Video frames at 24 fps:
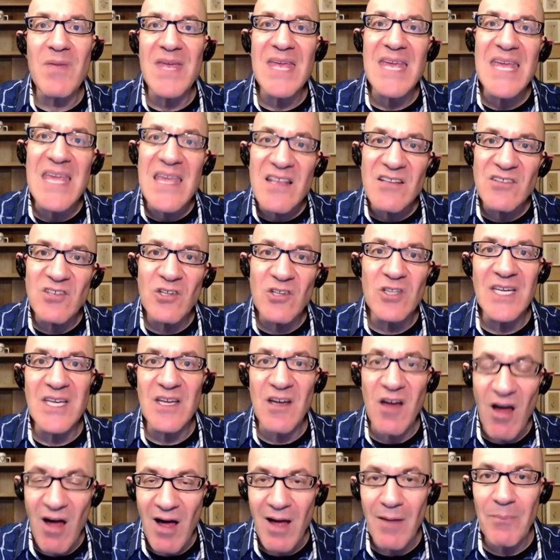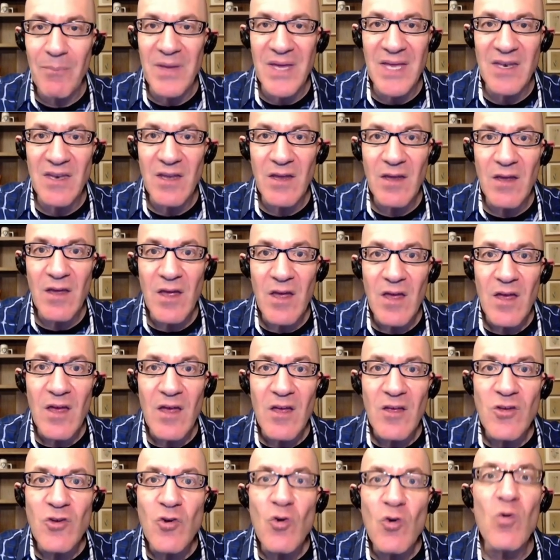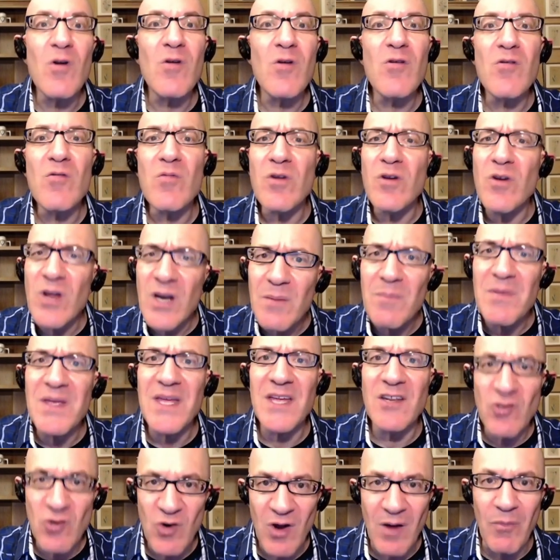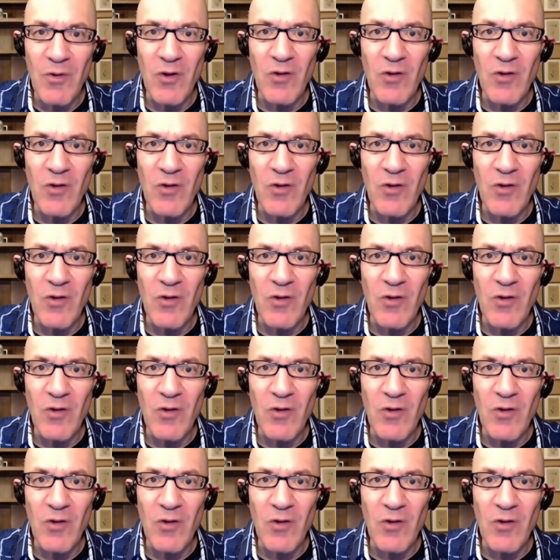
easily copied, you're going to be in trouble.